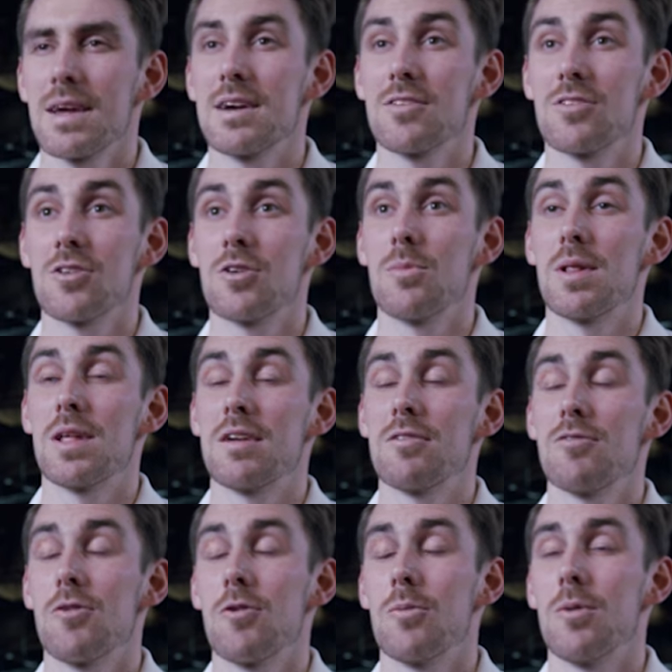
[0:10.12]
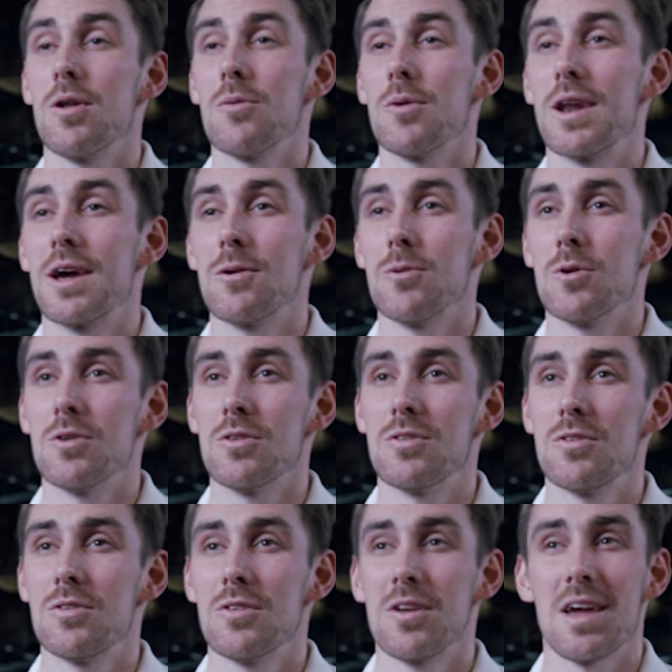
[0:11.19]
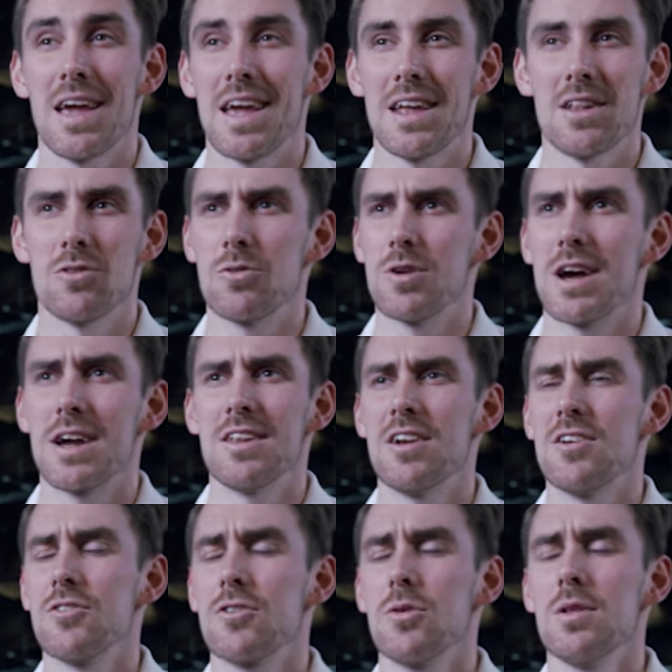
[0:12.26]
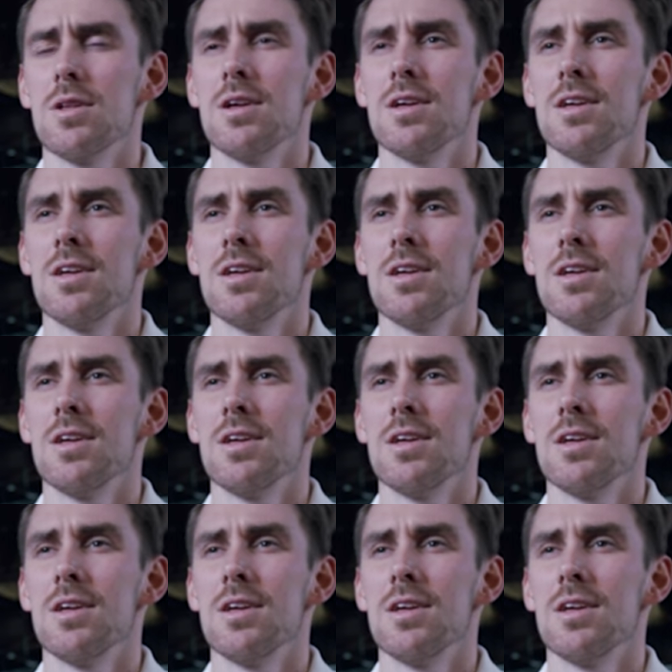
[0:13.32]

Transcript: I started playing floorball when I was 8 or 9 years old.